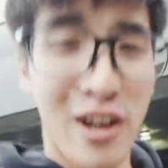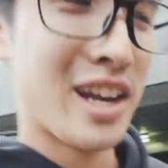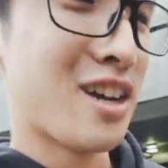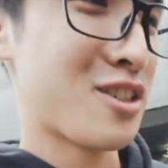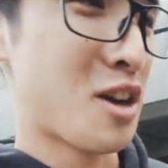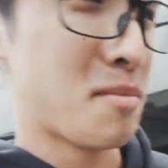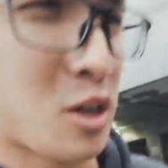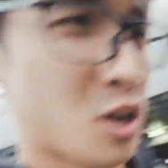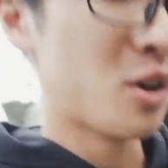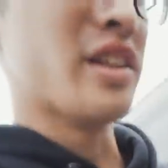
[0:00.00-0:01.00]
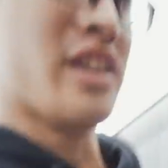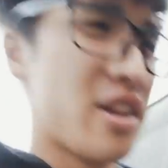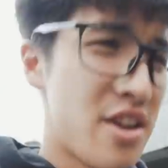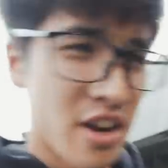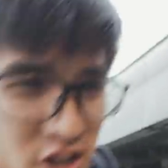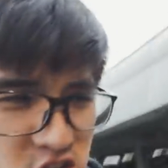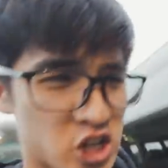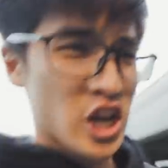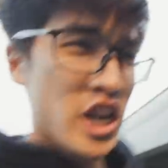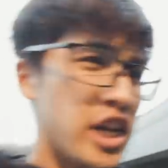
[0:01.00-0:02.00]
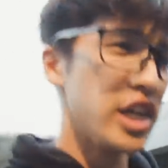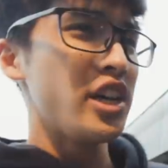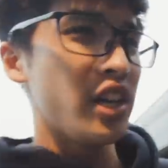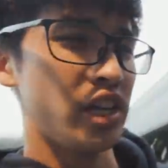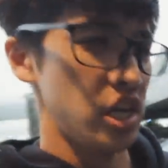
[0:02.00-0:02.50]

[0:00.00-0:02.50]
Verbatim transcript: right now, so I'm gonna go in the shade.